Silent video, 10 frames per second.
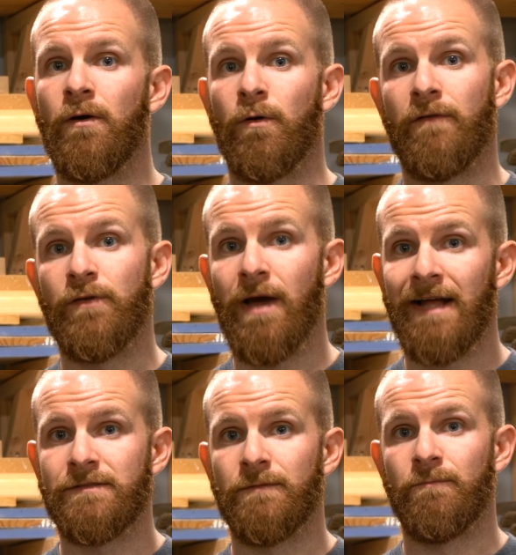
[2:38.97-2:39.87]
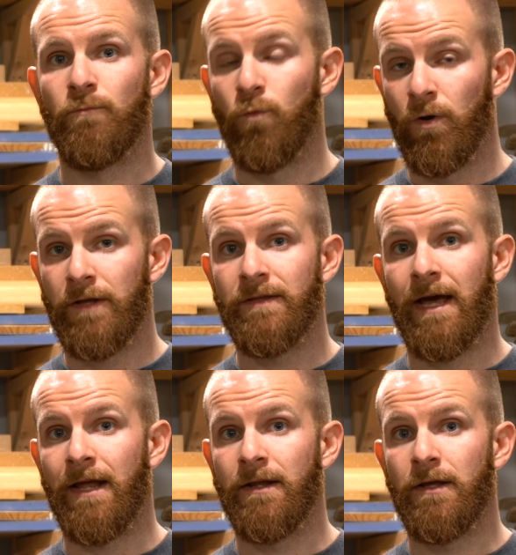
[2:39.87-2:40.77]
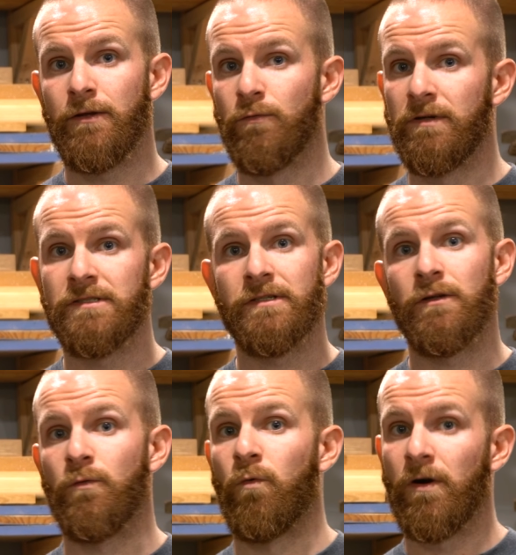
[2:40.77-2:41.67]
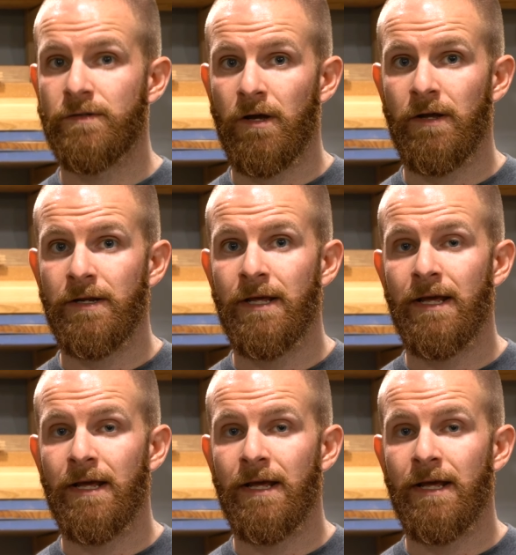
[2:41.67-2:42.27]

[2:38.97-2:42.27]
or if you had some wood that you recently worked on